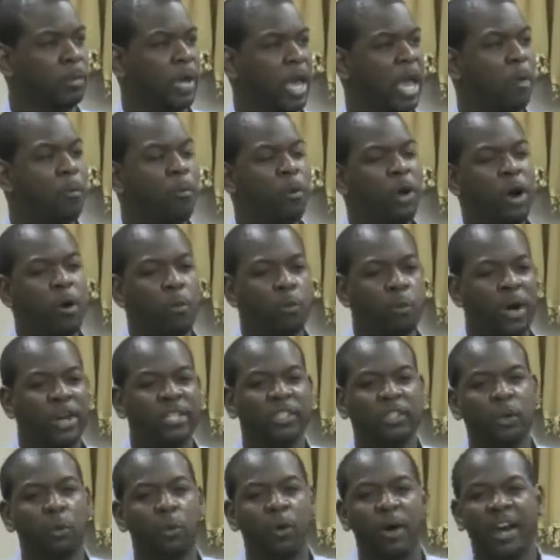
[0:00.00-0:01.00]
And we'll run
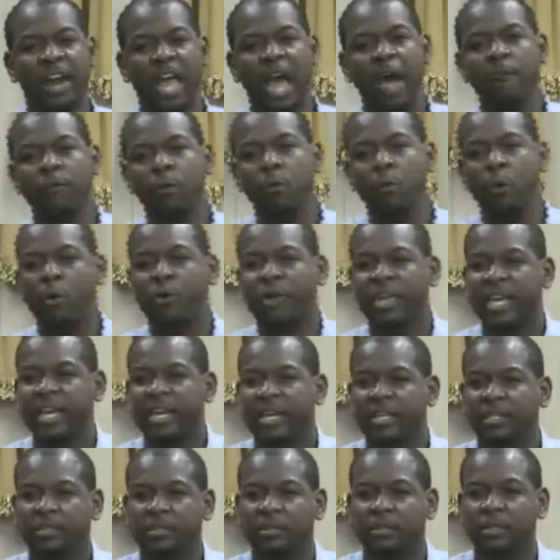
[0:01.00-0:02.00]
to whatever will get
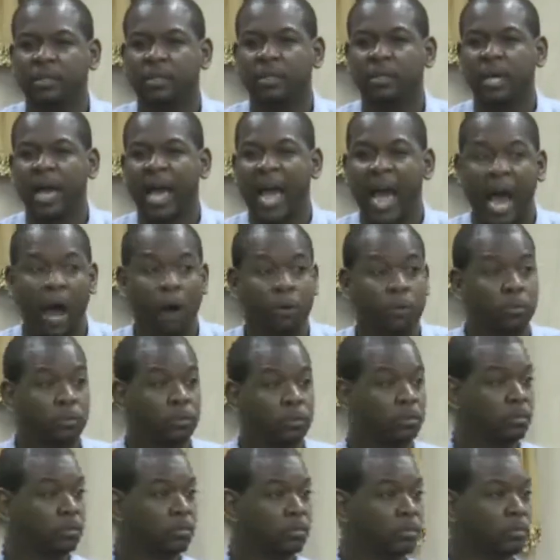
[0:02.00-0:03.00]
us out.
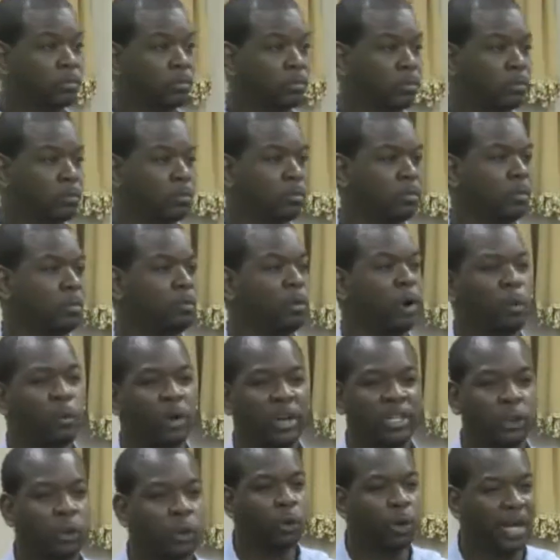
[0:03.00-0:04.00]
We'll
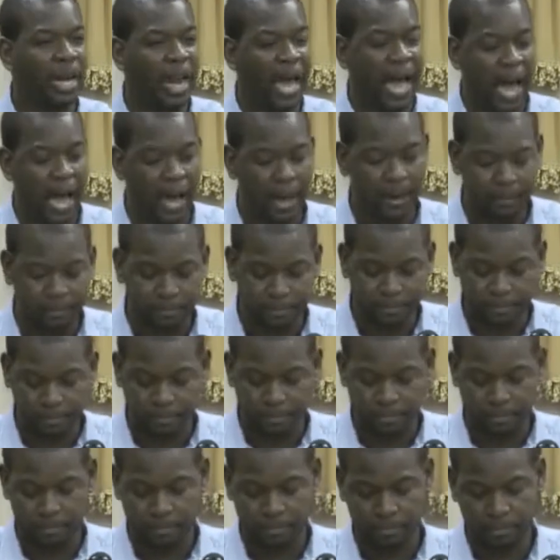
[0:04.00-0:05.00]
run a lie.
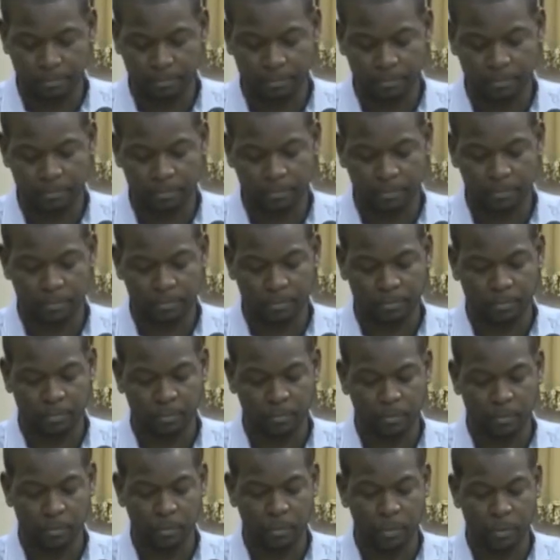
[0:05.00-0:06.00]
Right.
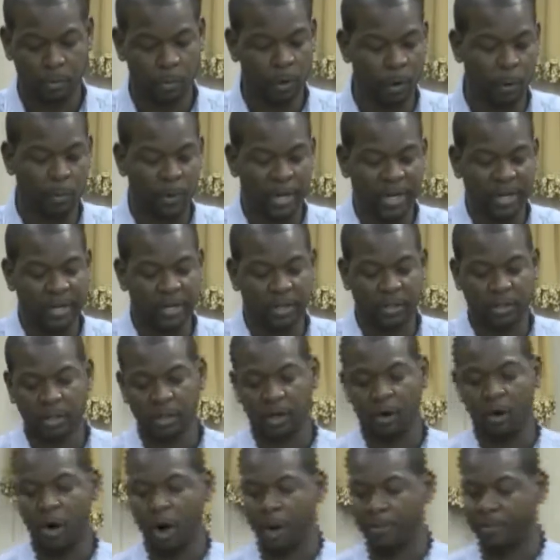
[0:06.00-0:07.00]
We'll run into the
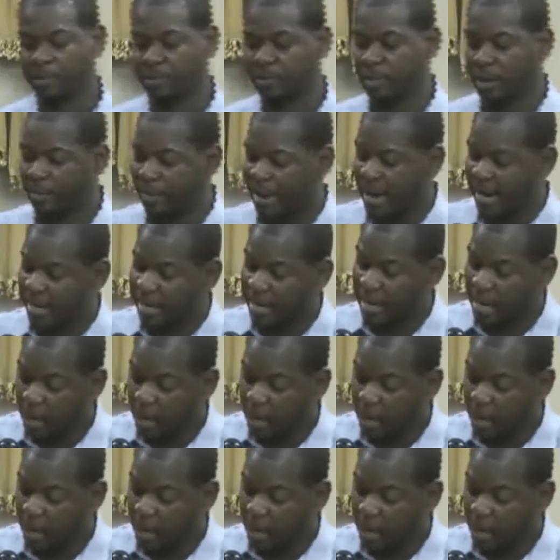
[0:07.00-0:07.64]
arms of somebody